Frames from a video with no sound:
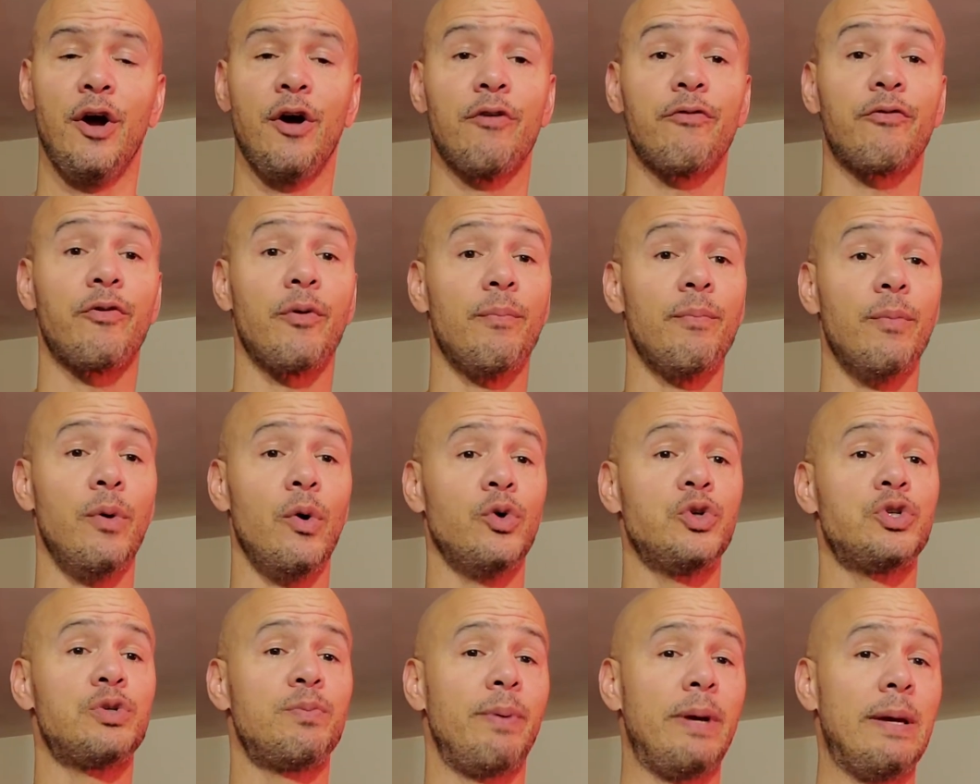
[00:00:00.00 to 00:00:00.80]
For
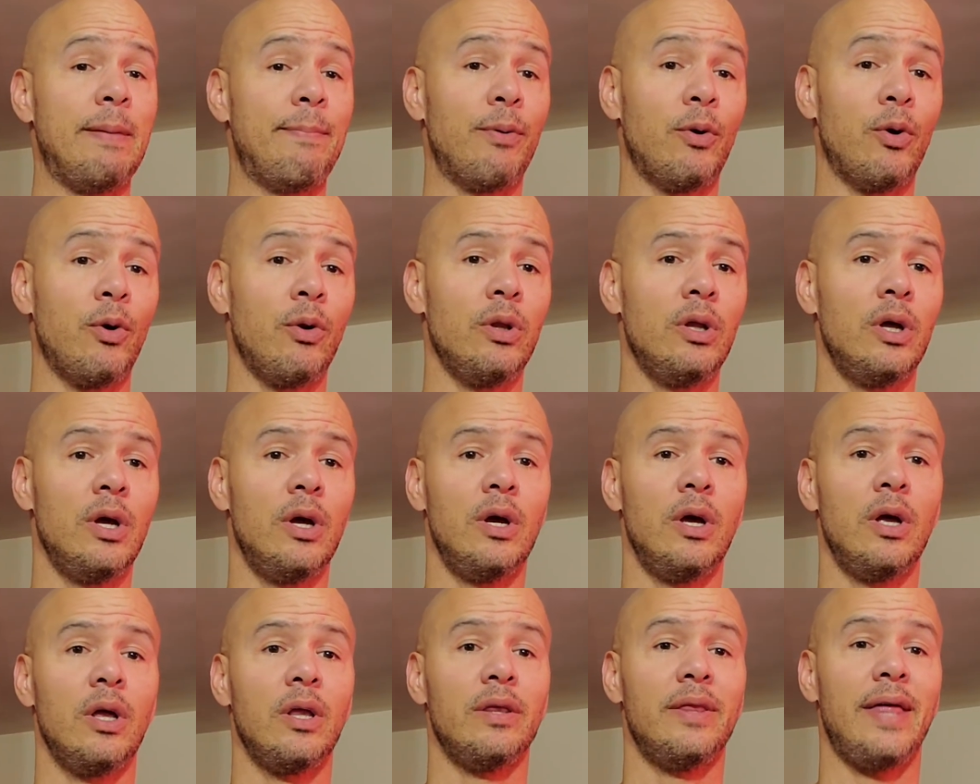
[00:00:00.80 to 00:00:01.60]
most people
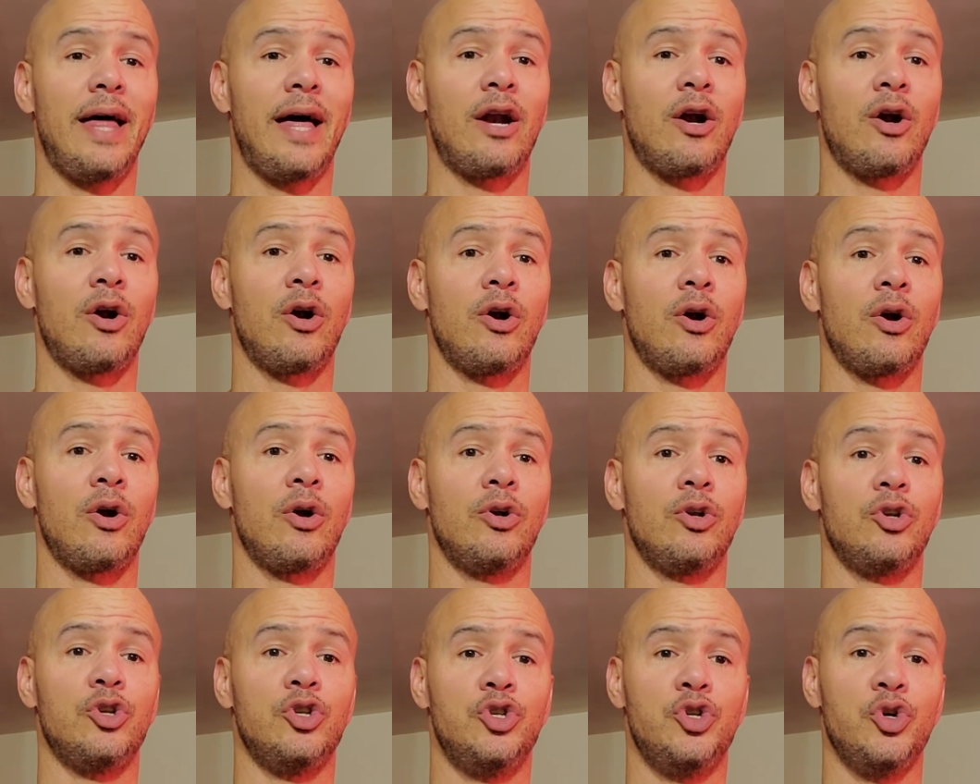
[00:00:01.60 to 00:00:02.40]
that
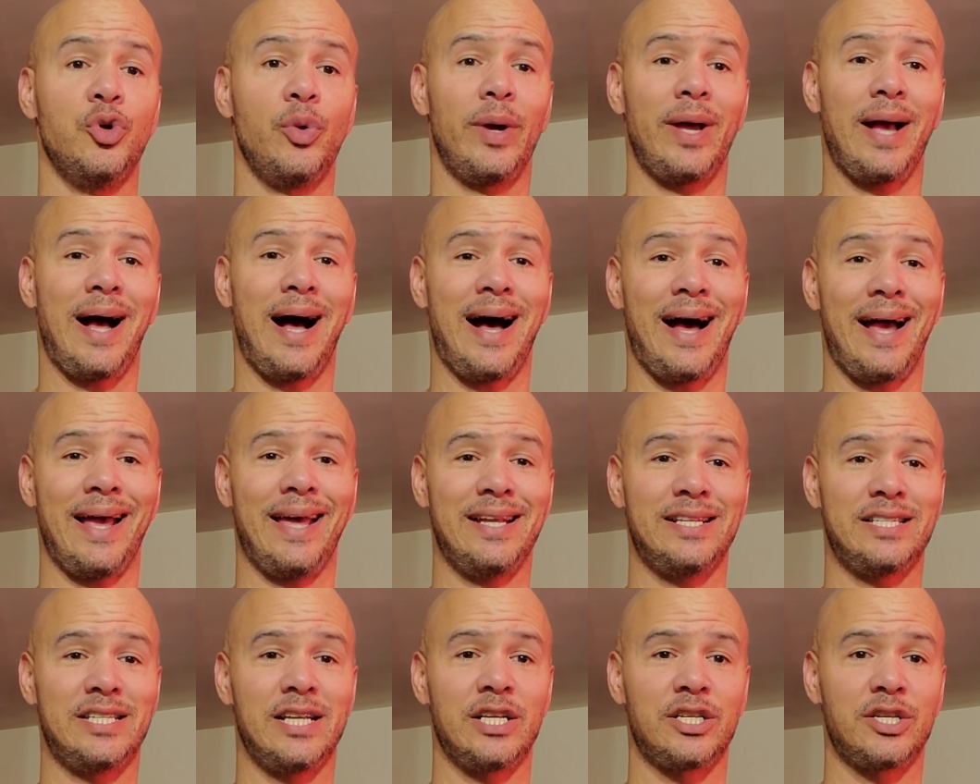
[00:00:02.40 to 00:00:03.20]
are doing high
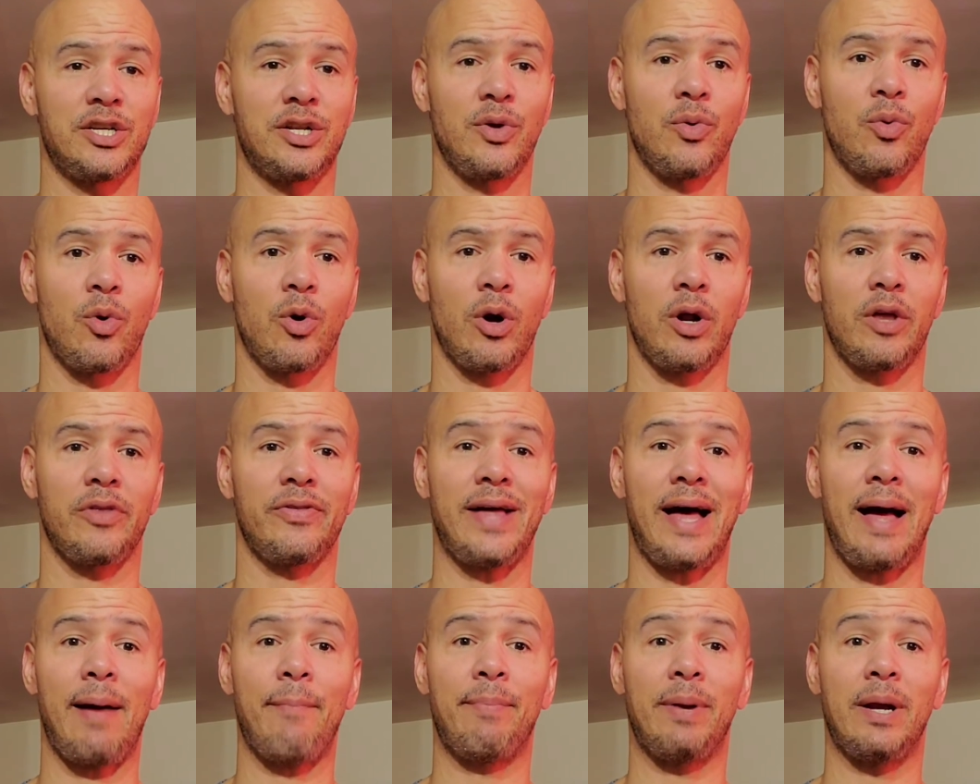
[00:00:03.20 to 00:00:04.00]
intensity work,
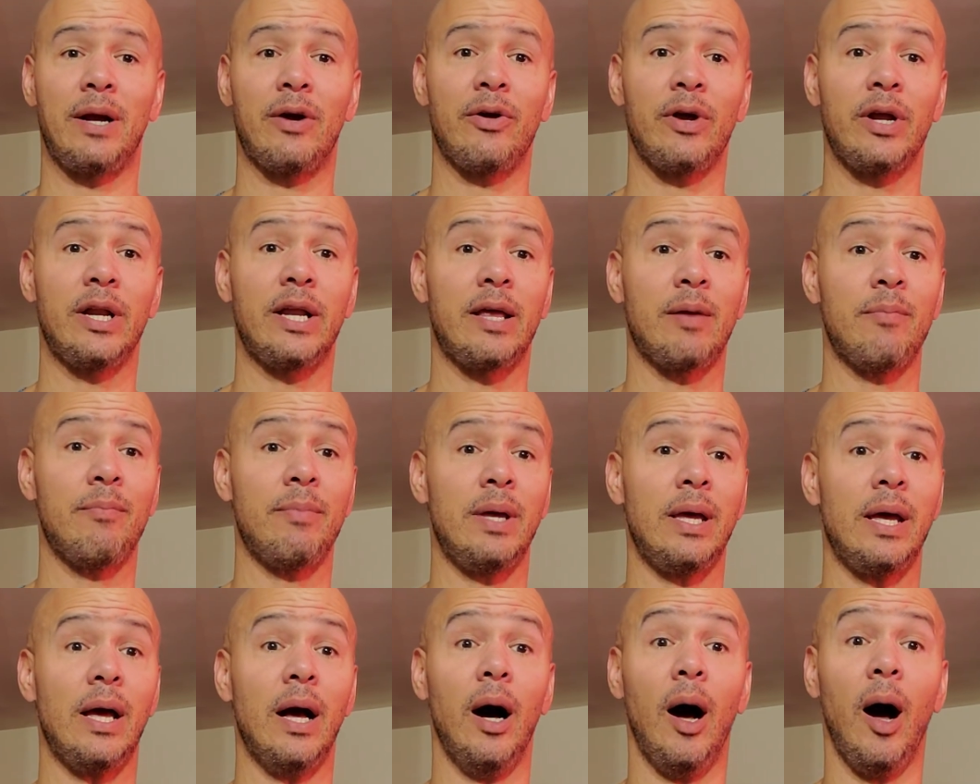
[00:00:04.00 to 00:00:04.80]
that period can
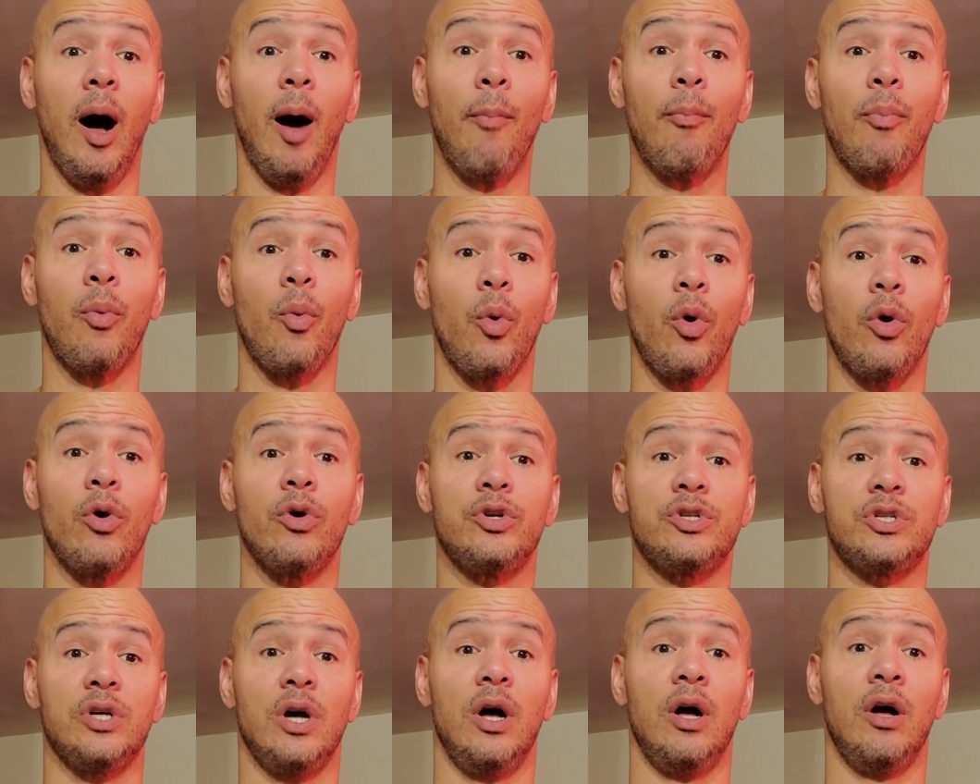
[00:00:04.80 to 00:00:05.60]
be
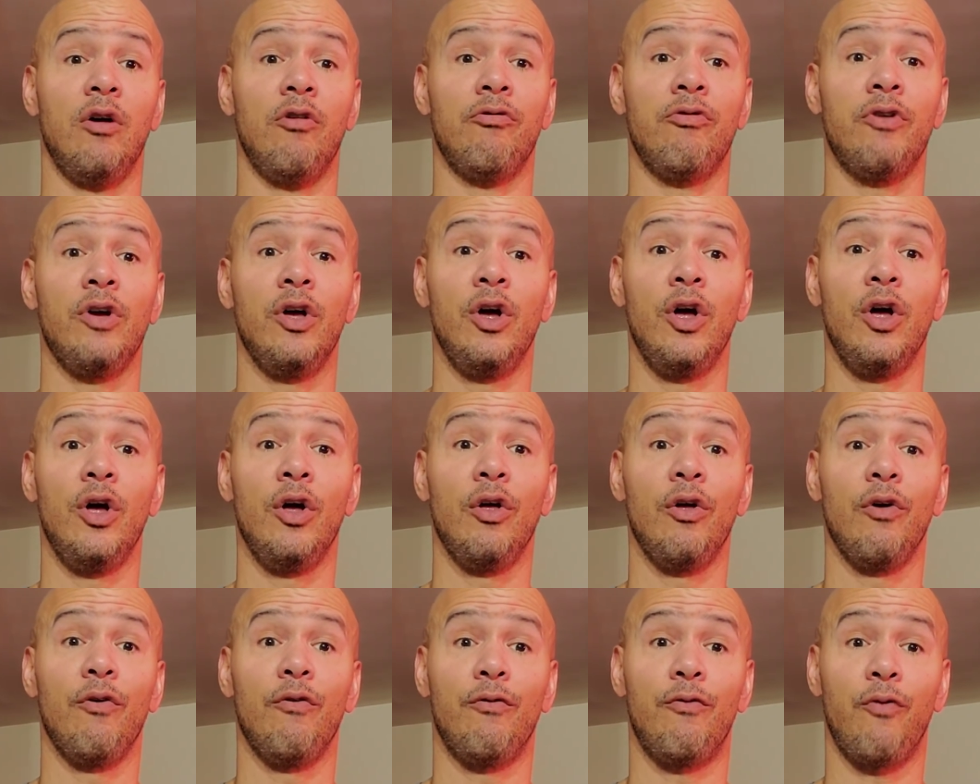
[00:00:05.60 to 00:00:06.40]
upwards of
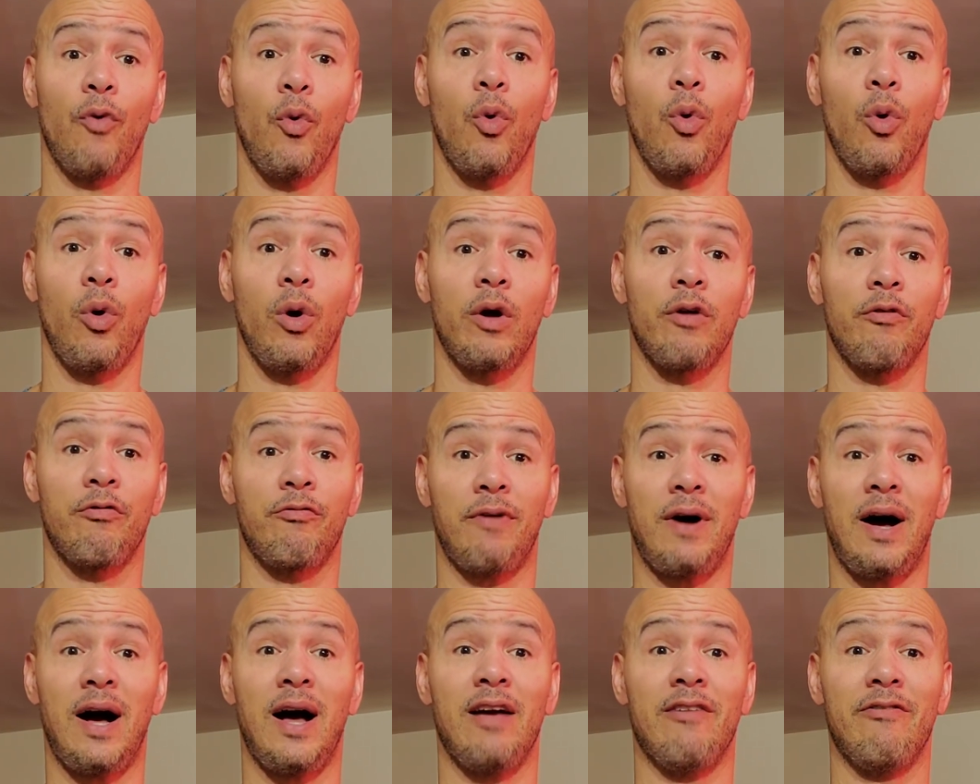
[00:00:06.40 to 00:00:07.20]
four to
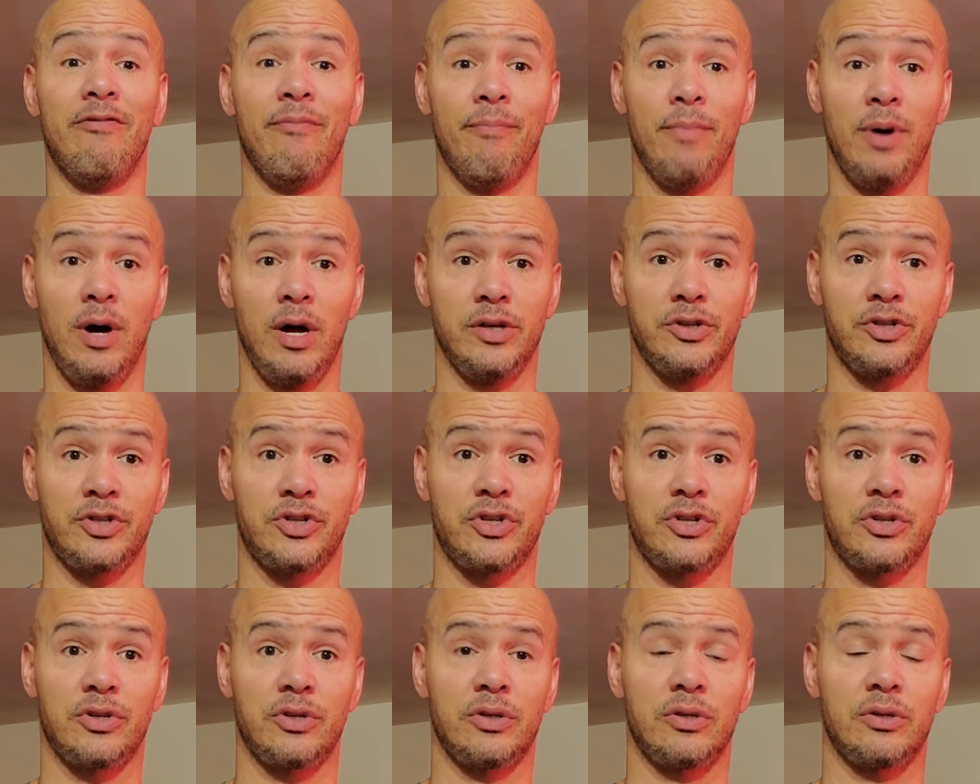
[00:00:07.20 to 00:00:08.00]
five
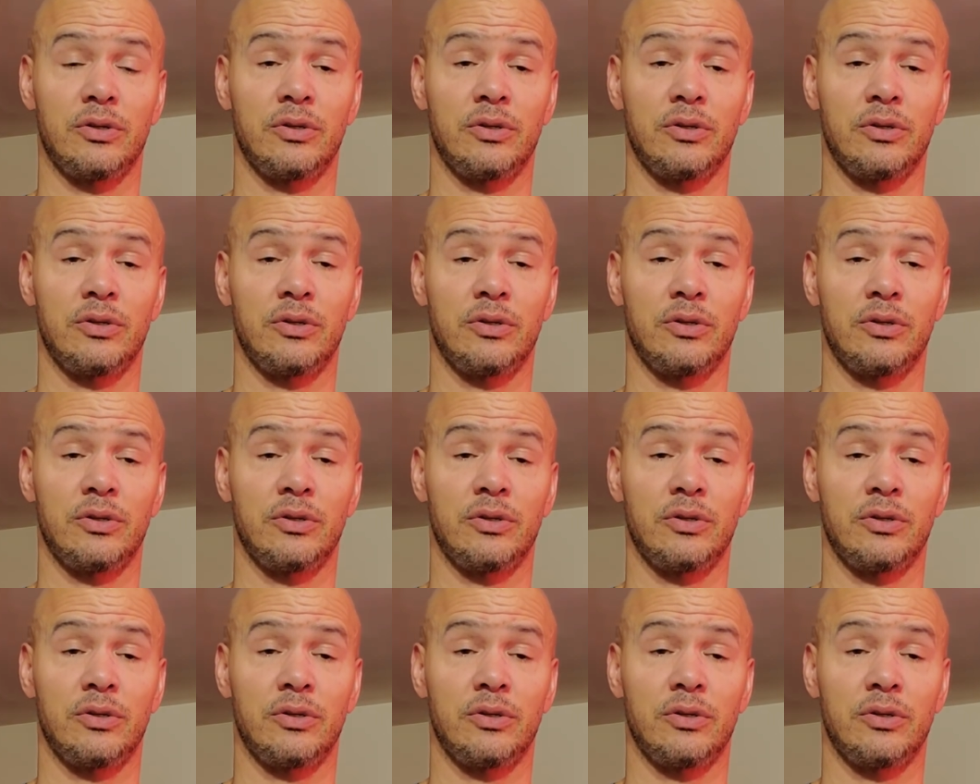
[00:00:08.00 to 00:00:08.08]
months.